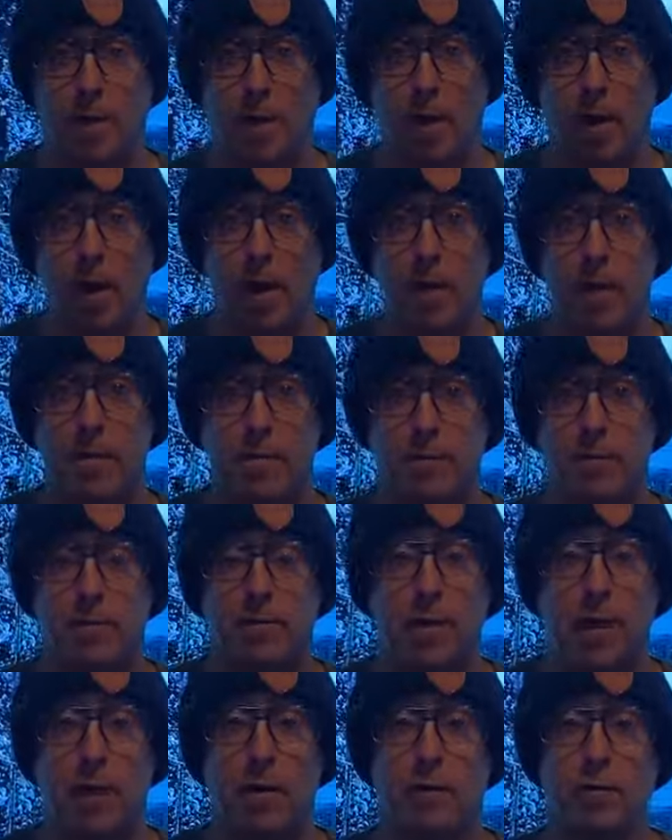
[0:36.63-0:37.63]
on this
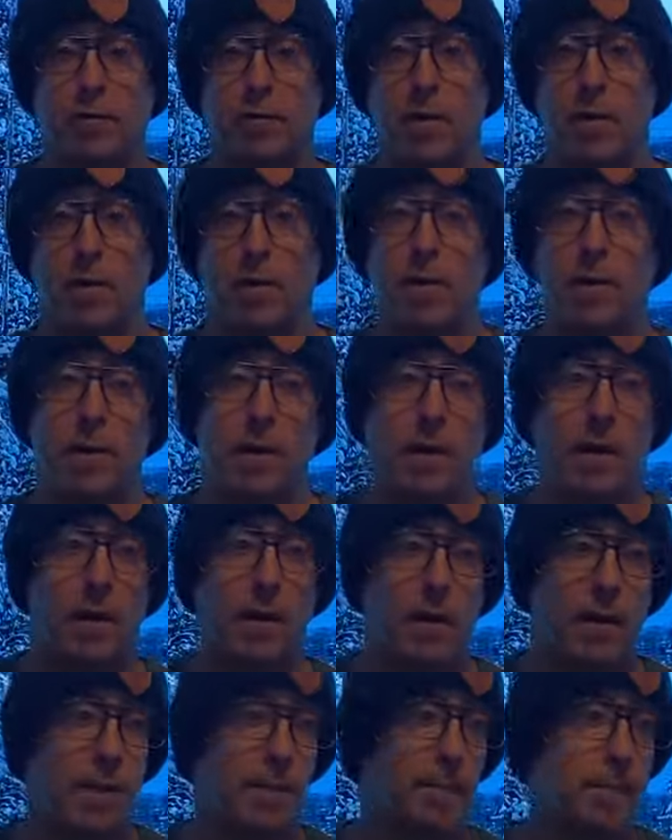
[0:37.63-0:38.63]
channel, so
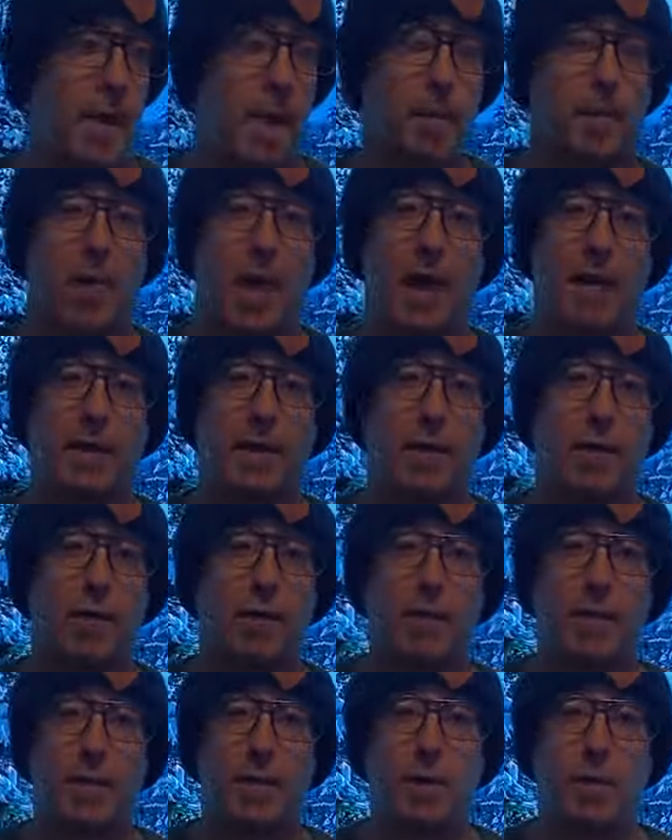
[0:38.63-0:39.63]
I'm glad to hear
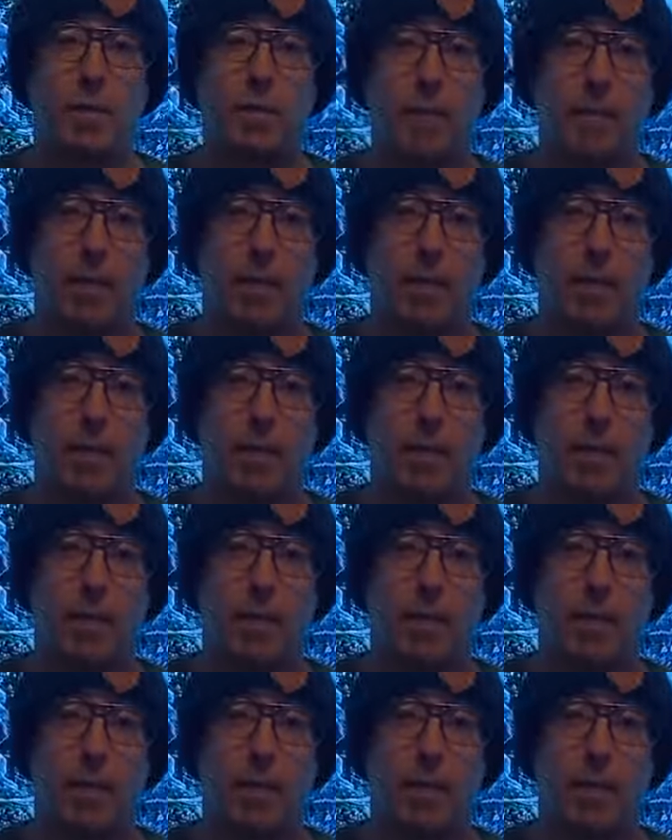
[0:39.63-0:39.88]
from you.